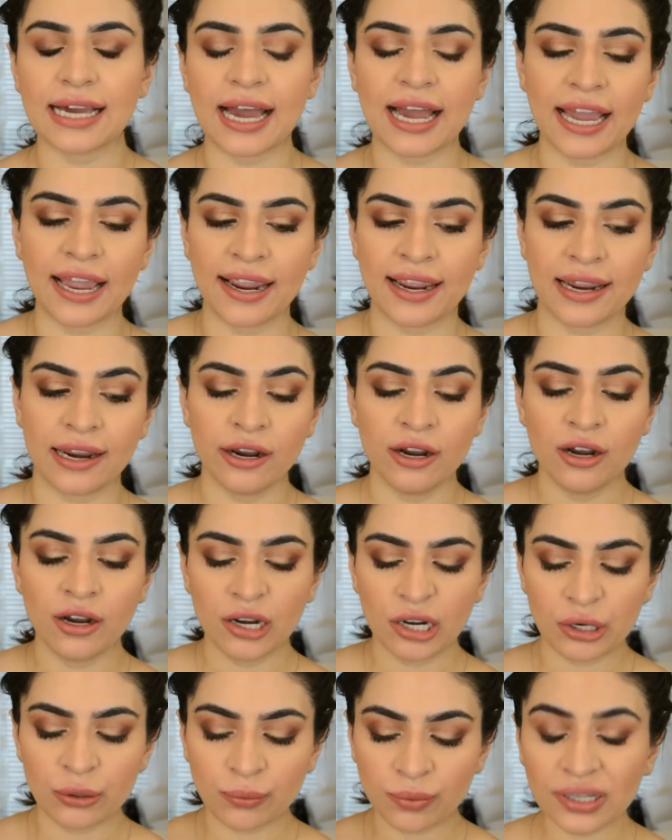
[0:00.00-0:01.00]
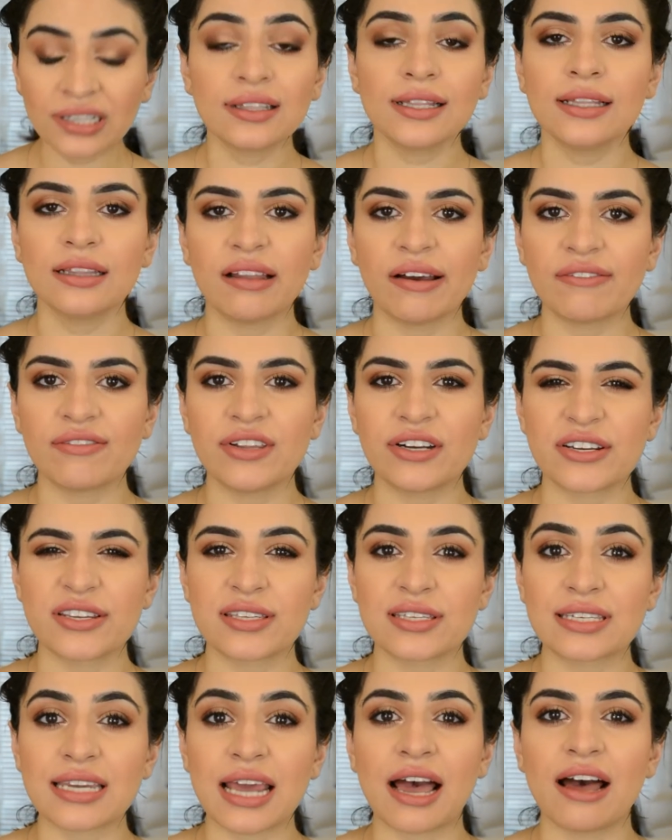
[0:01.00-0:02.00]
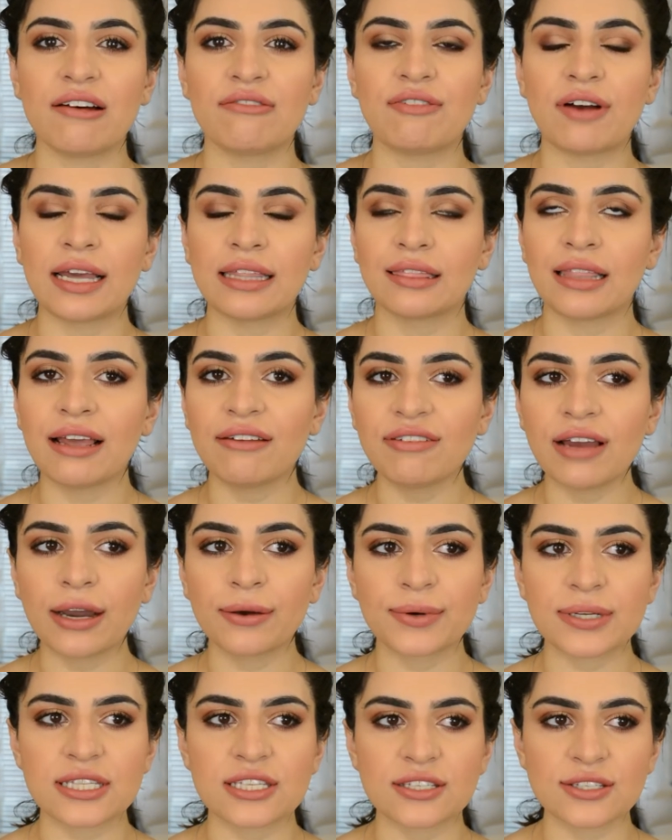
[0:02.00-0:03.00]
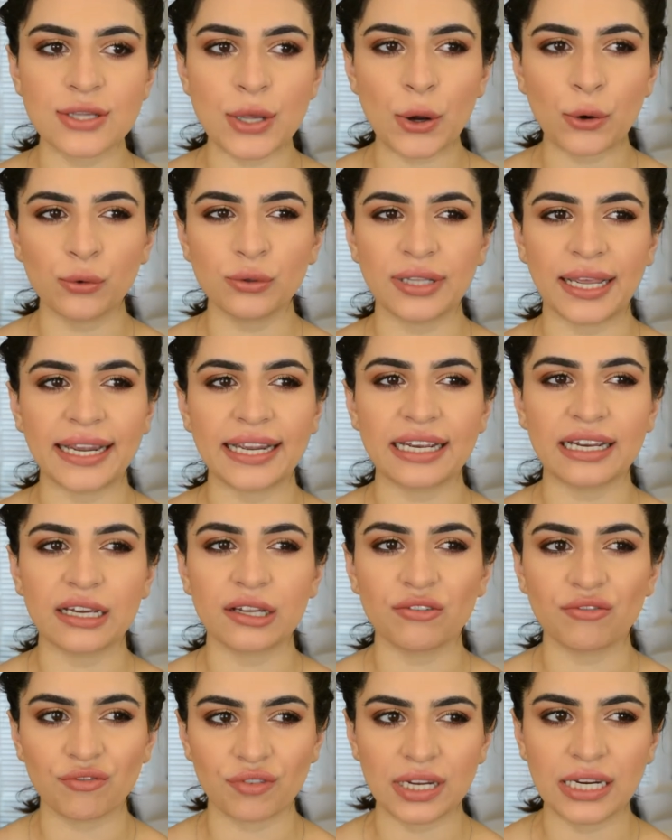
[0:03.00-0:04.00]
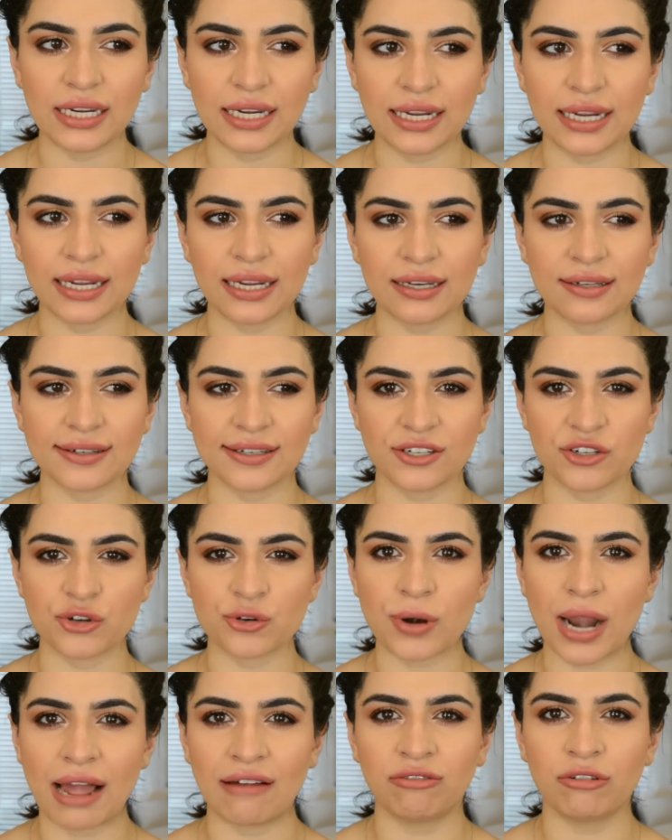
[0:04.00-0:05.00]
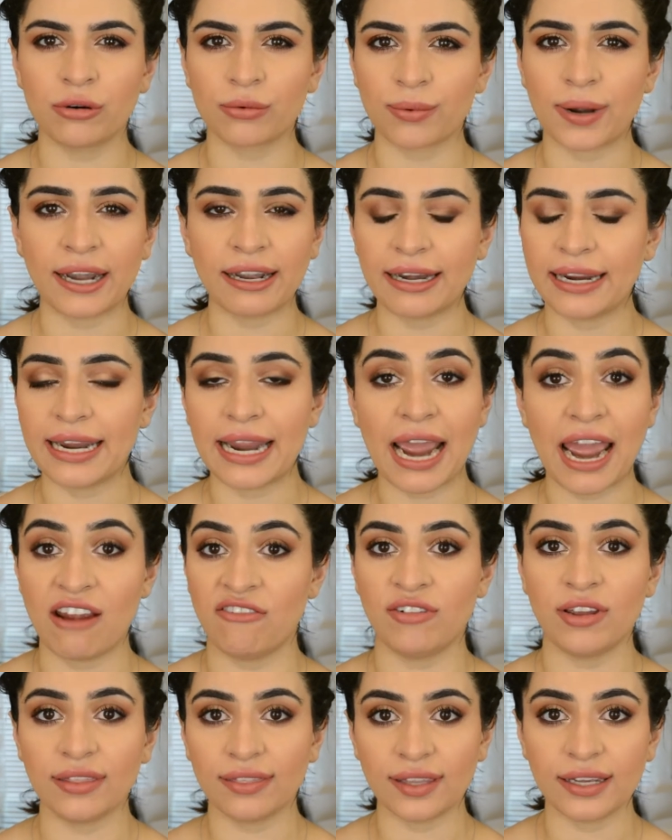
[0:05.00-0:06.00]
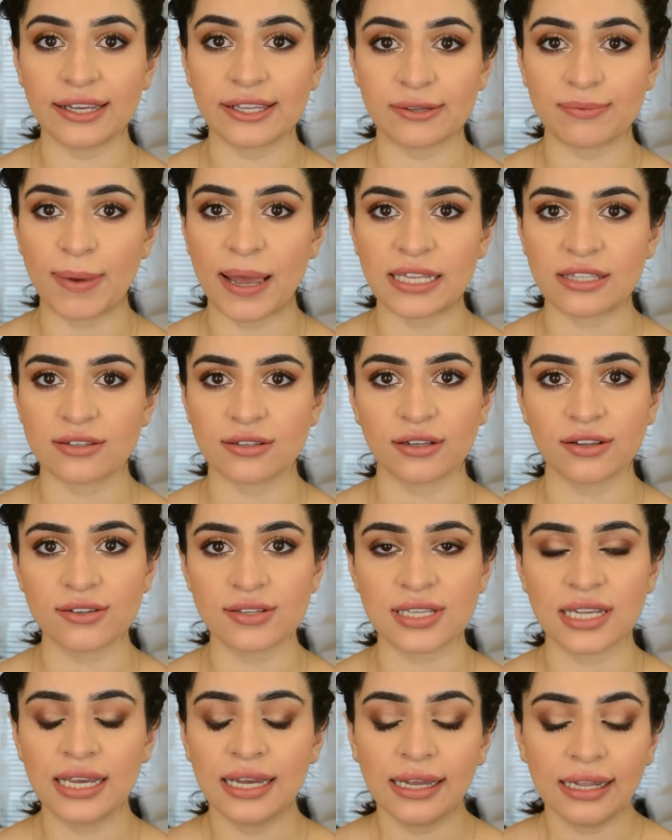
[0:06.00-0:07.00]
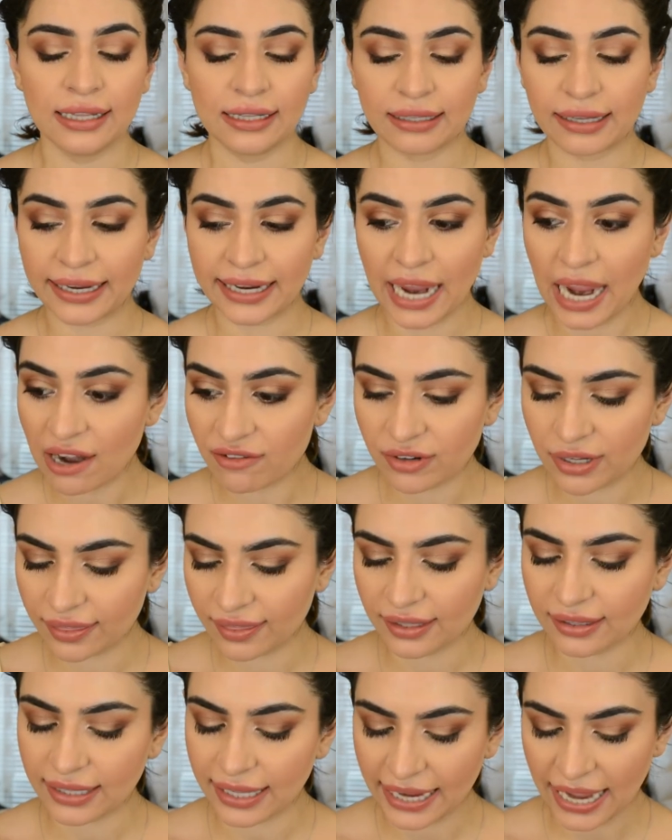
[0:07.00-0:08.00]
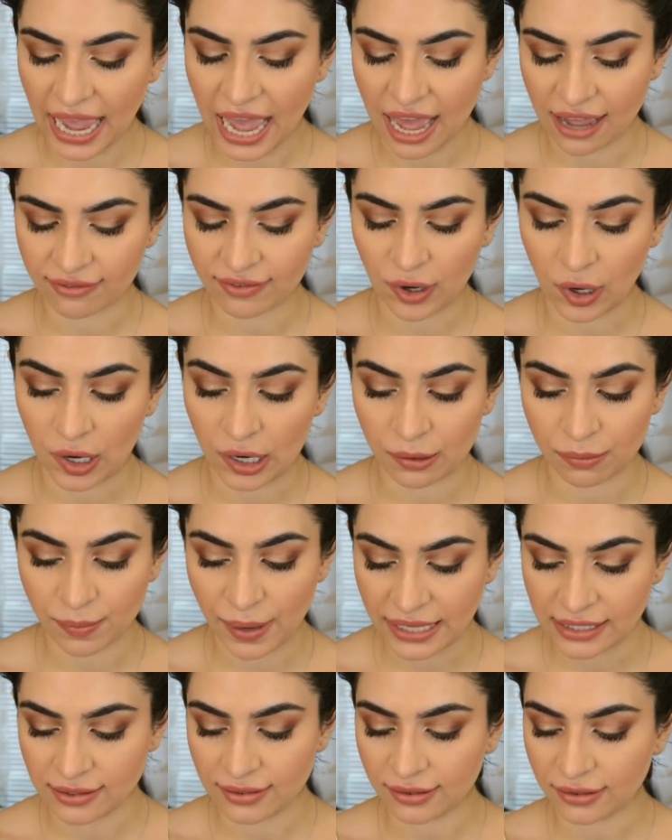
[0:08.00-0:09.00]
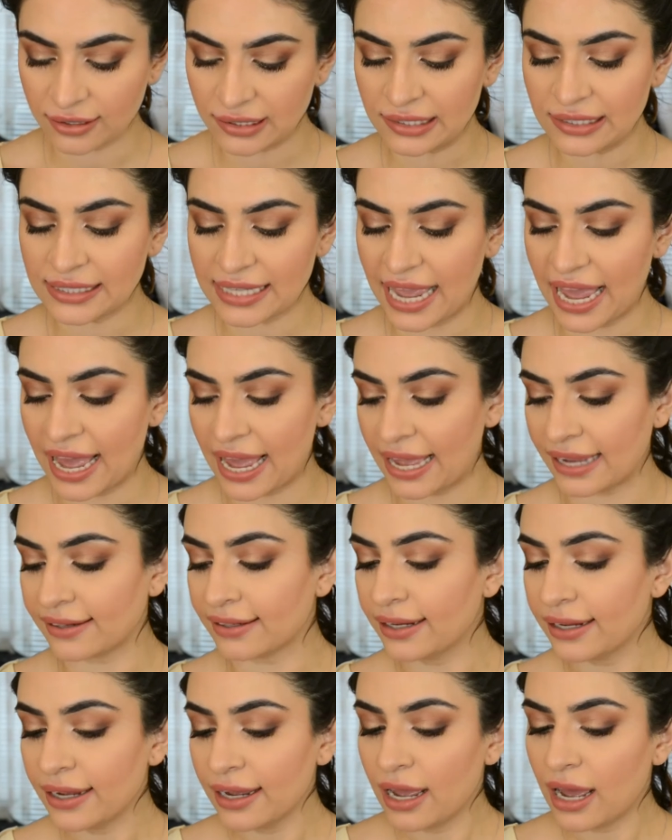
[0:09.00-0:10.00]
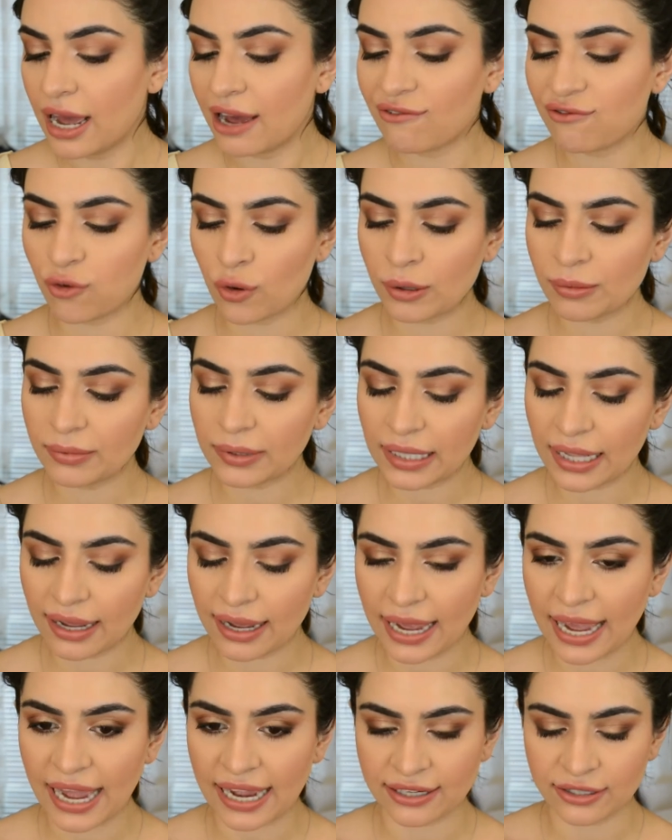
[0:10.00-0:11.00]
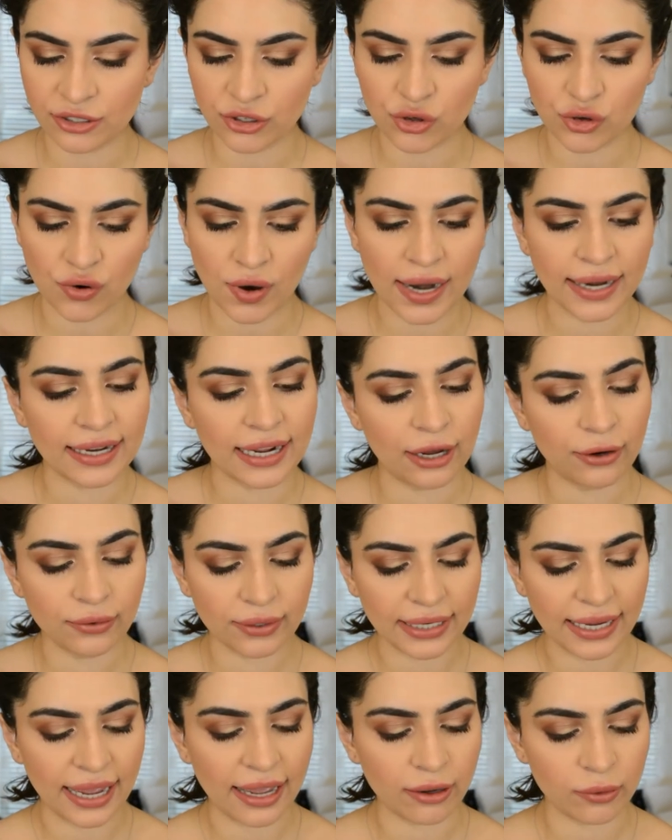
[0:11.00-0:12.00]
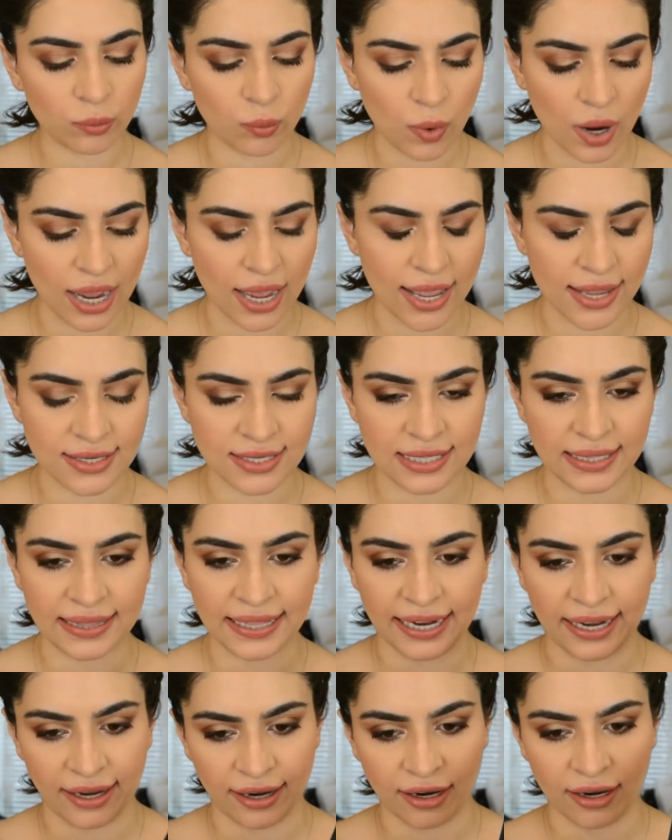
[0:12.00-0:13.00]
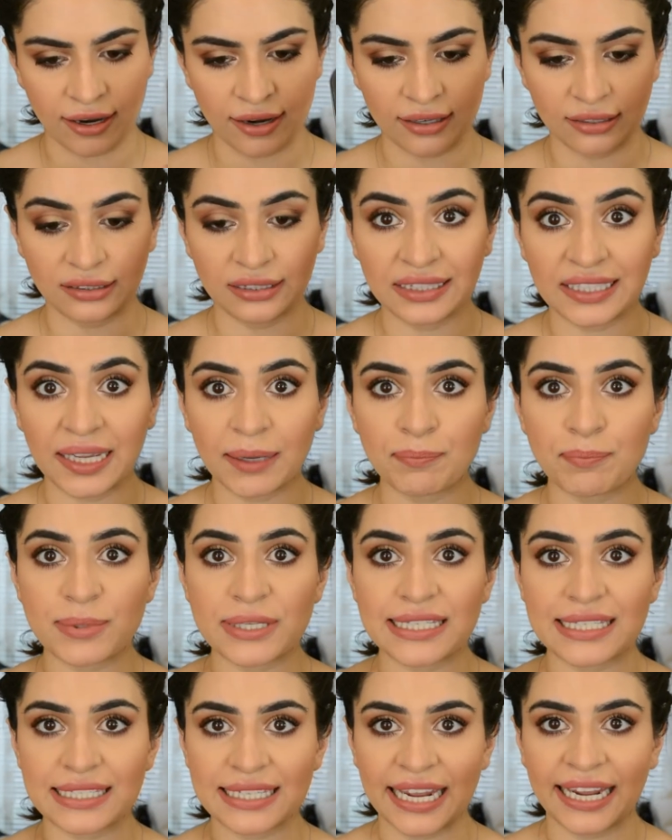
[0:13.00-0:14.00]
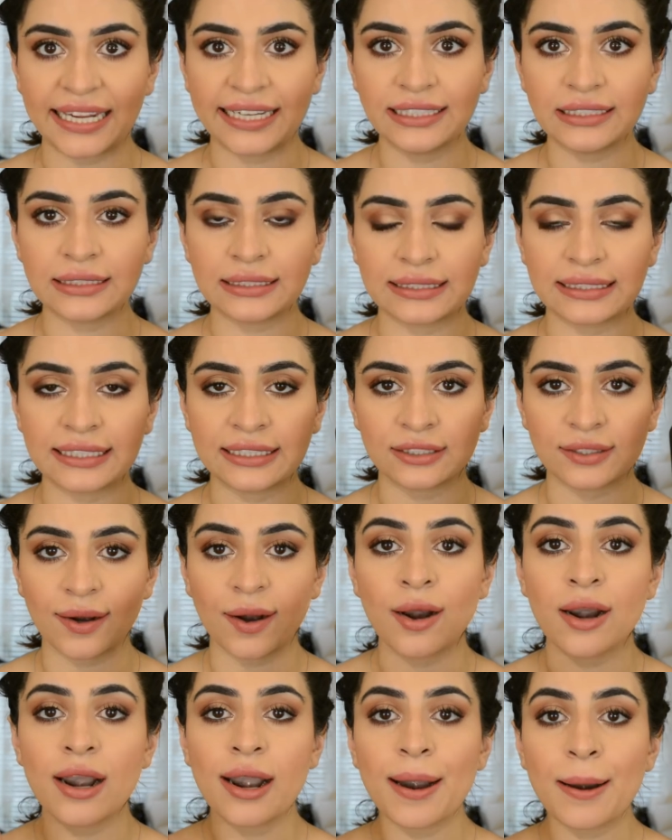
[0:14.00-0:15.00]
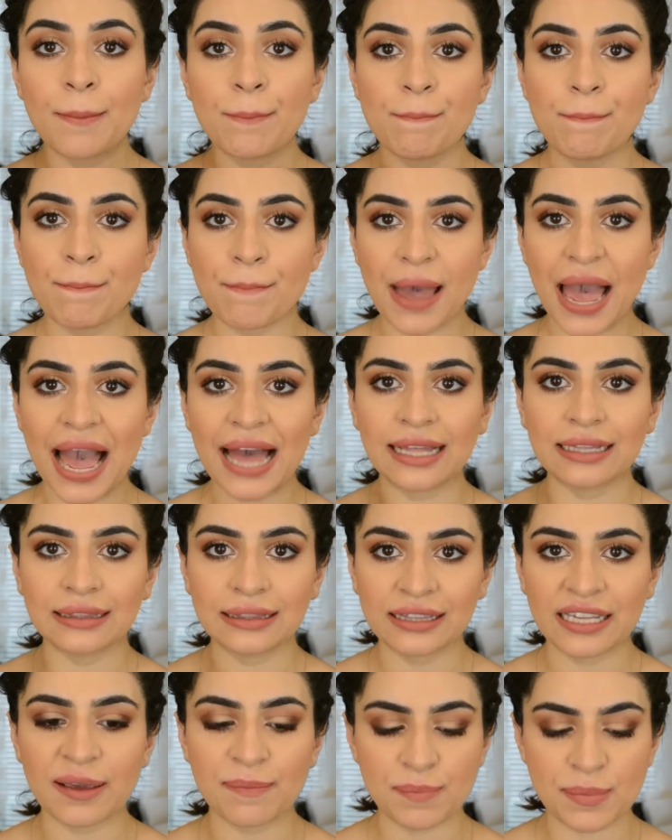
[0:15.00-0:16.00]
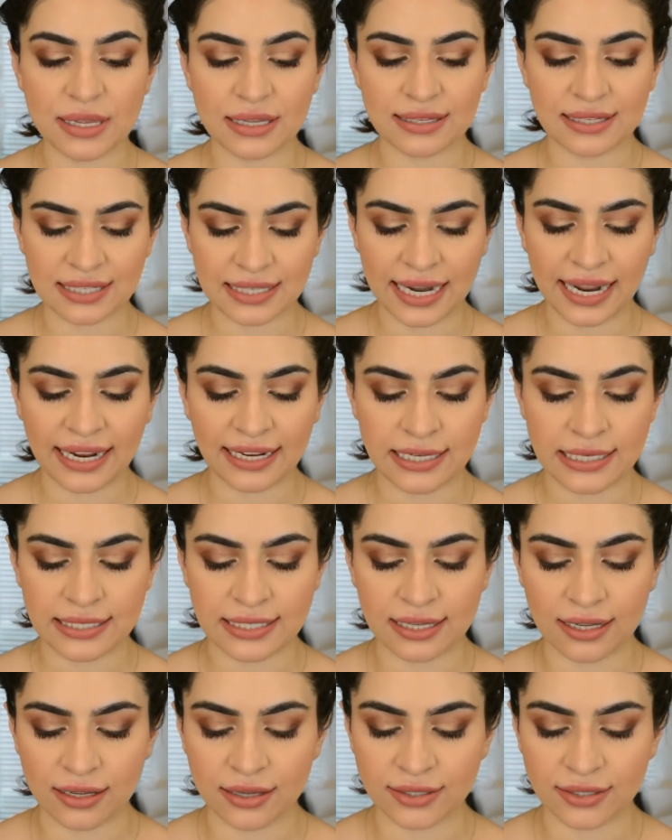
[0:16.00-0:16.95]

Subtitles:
I really love their stuff. I love how it's so like convenient and travel ready. Everything is pencils. Like, everything they have are pencils. And a formula I haven't tried out yet was their lip stains. These are matte lip stains.